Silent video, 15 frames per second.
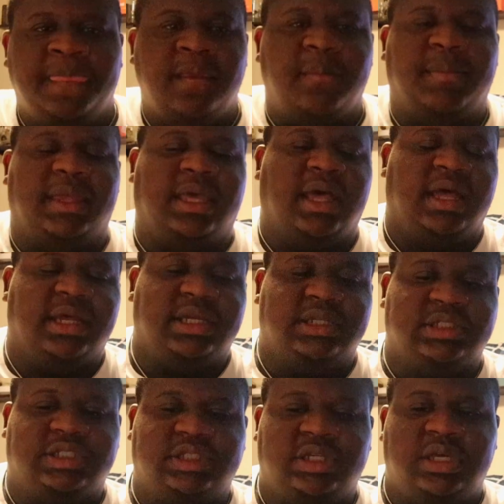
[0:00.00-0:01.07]

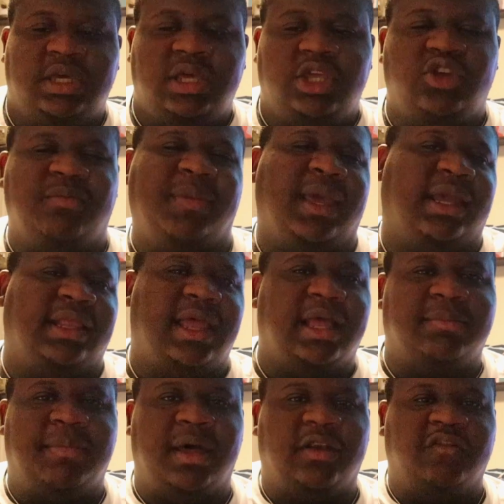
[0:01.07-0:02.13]
because you make it
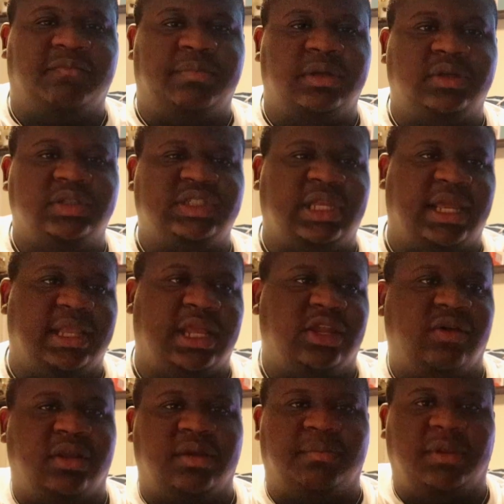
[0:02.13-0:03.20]
that amount of boost and then
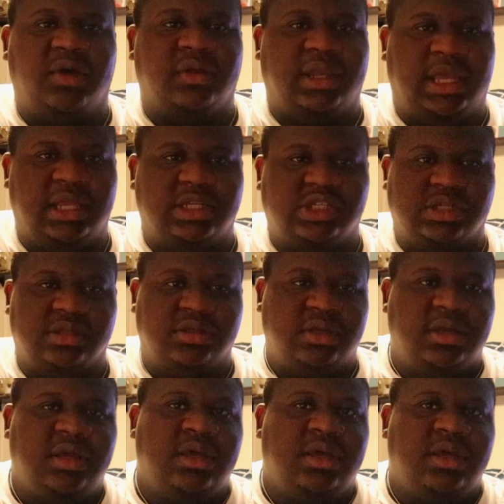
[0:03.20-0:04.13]
you end up blowing the engine.